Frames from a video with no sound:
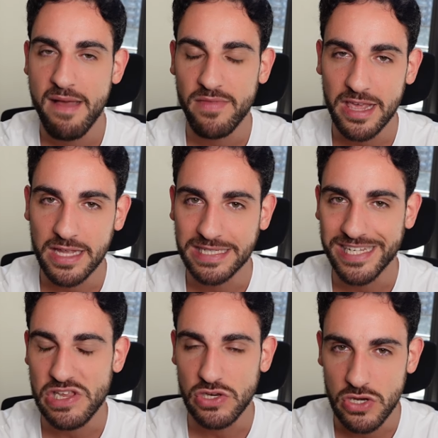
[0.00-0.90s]
And they
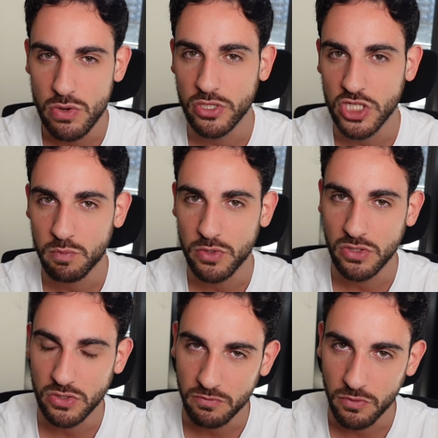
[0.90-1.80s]
continued to do it just
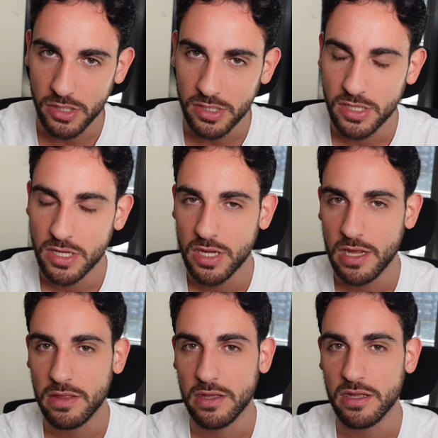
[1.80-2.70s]
because of what
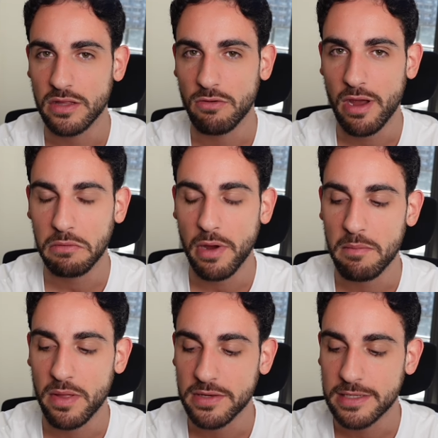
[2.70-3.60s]
the, the
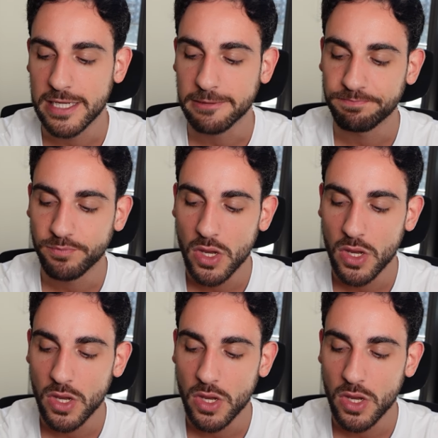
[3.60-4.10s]
great-grandmother did.